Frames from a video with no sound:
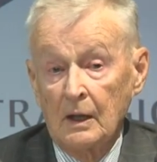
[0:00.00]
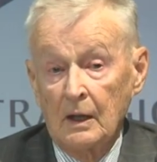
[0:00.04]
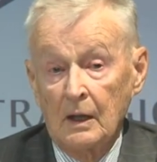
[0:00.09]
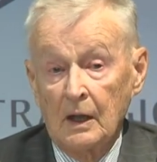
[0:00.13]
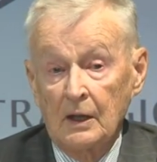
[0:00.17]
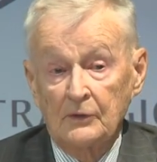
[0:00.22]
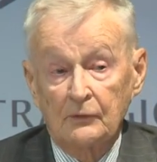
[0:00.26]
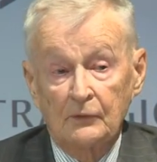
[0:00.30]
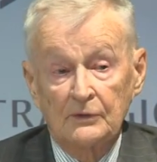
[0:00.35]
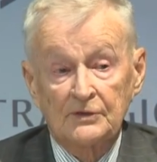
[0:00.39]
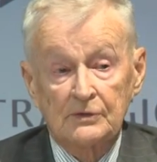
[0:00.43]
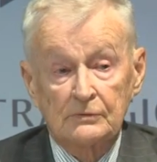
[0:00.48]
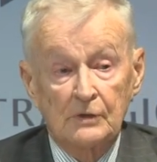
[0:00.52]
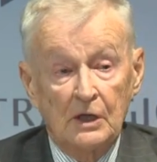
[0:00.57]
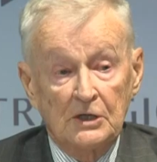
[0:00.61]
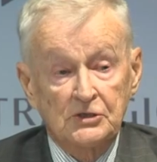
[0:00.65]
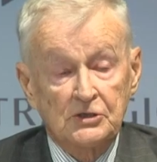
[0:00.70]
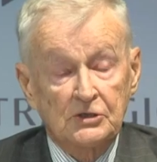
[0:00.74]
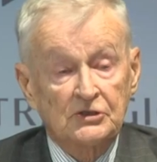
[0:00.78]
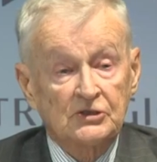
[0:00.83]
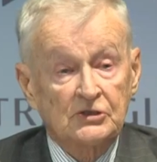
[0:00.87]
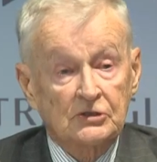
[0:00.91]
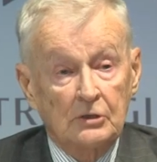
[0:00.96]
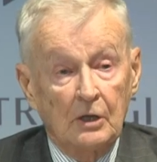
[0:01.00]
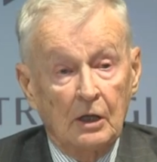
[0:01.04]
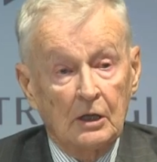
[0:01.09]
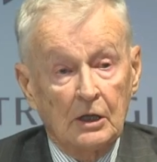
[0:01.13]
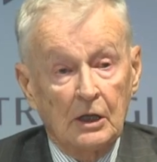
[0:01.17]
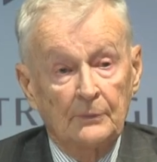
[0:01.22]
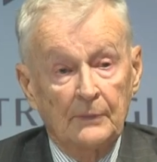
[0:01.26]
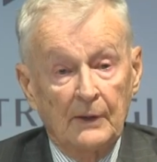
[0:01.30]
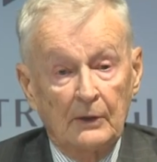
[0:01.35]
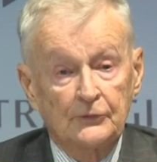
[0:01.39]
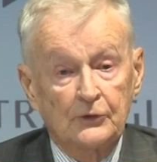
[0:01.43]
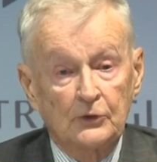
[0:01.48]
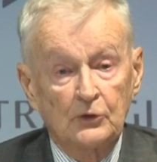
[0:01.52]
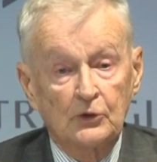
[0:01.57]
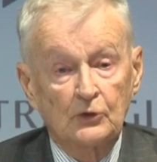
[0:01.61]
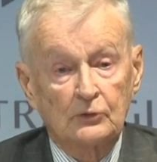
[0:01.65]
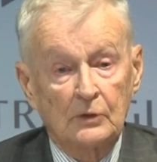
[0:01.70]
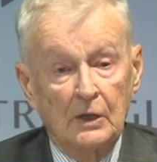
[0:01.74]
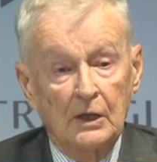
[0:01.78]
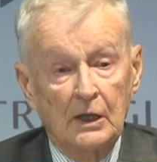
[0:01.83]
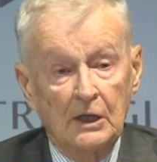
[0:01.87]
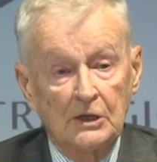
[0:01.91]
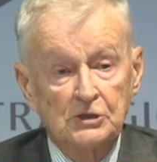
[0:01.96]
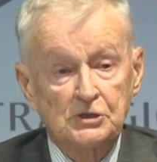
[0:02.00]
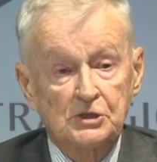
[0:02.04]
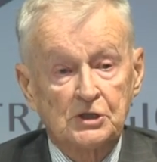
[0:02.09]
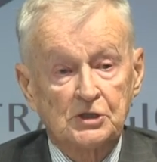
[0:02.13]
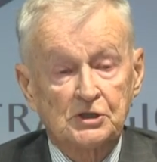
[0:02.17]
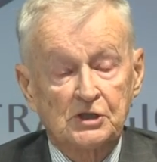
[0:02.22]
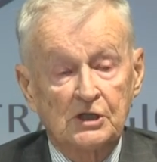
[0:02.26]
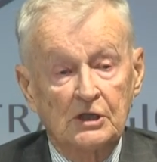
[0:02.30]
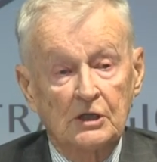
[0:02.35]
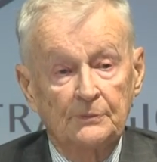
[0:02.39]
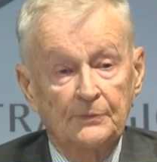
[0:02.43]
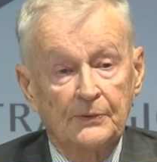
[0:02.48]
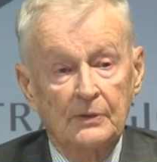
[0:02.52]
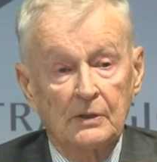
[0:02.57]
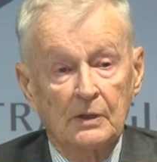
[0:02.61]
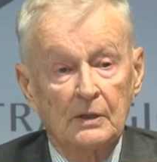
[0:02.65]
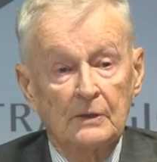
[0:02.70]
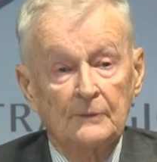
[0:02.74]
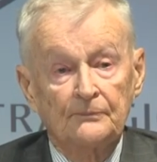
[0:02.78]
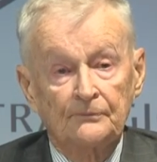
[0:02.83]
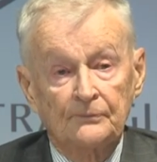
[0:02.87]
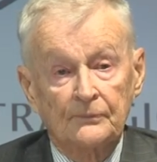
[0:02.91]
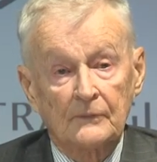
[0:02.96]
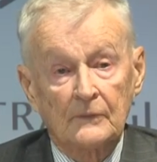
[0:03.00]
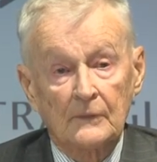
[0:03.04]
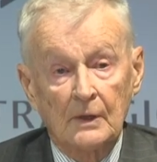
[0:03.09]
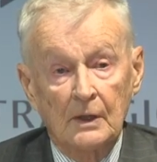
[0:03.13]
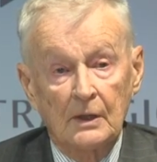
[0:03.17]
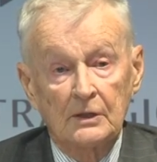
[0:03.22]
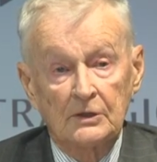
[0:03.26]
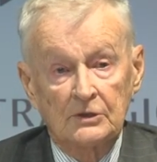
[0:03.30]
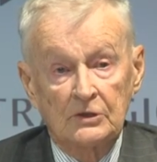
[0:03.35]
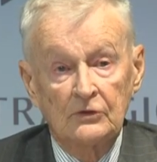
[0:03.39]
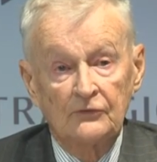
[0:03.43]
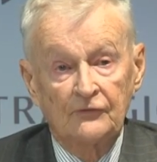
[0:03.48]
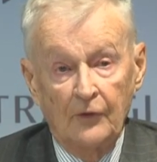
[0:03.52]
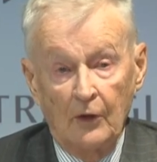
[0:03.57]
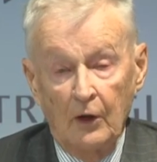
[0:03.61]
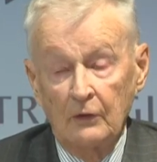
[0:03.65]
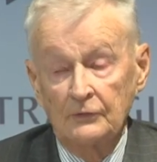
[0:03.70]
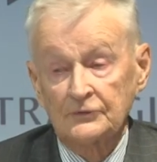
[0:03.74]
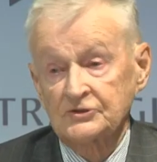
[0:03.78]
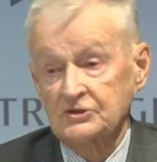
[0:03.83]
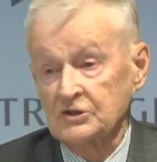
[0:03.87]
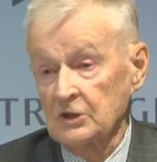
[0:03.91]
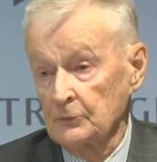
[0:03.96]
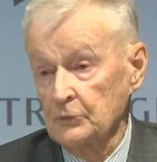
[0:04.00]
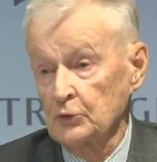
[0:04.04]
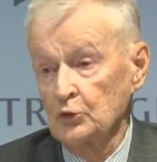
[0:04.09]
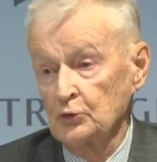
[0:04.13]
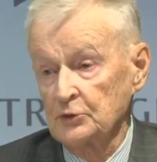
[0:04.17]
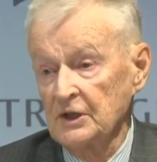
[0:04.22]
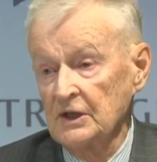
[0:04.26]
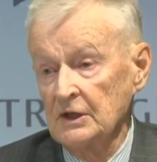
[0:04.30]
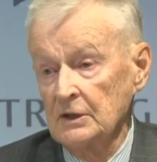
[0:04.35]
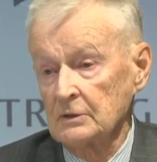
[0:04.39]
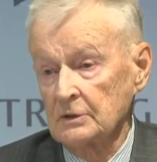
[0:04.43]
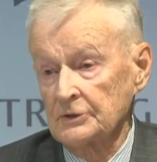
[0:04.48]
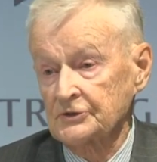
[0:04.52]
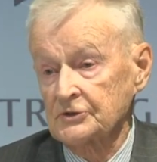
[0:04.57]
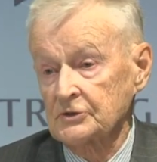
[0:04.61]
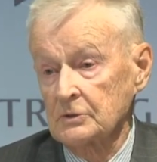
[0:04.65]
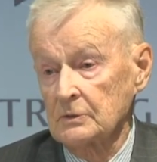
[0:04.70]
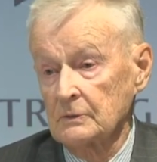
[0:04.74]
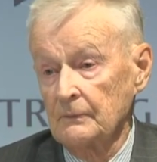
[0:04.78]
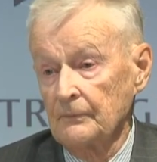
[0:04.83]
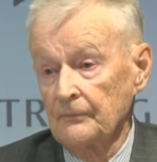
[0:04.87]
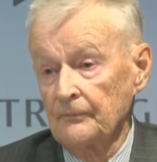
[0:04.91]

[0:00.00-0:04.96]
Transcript: And when the Russians talk about the new relationship, it involves some new deals